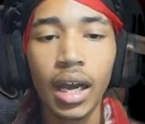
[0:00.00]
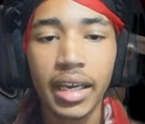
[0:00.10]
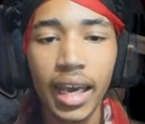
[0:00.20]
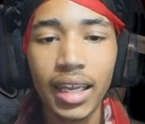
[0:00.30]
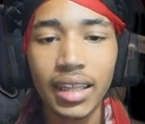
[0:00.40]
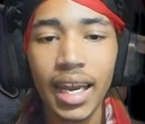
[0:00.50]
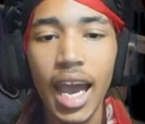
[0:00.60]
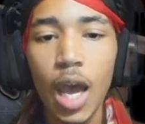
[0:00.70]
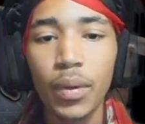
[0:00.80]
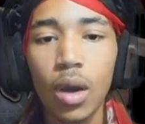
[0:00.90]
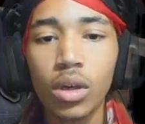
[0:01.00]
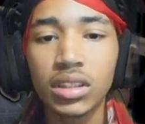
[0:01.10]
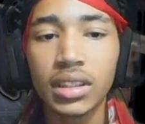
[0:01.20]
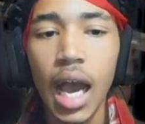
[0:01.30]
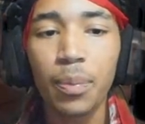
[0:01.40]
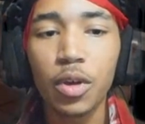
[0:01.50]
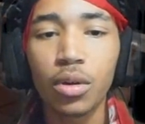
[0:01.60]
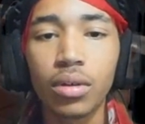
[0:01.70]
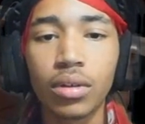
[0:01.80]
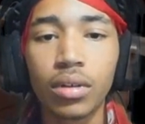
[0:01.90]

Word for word: I can't let that happen. I will stop you.